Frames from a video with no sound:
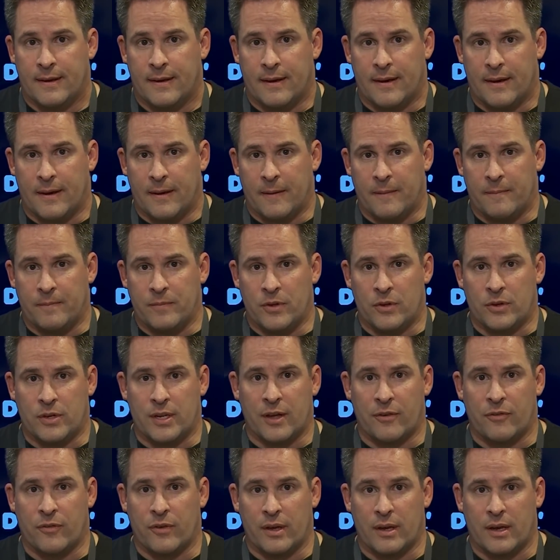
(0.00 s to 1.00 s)
um, you're
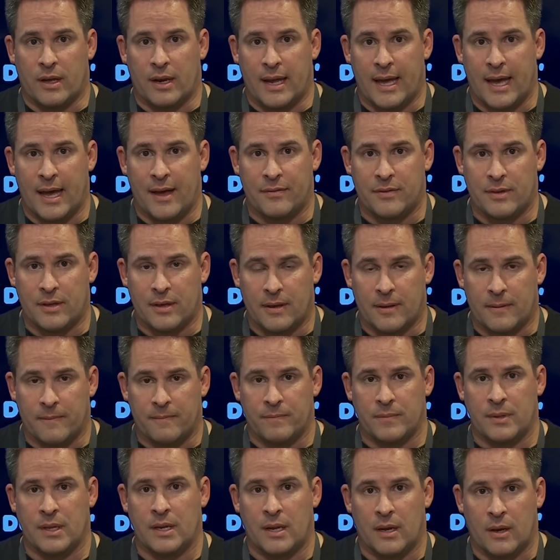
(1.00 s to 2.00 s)
definitely going to have to,
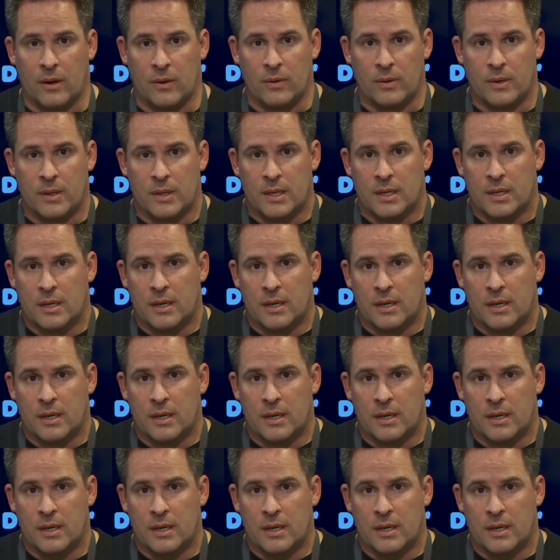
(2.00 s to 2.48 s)
you know,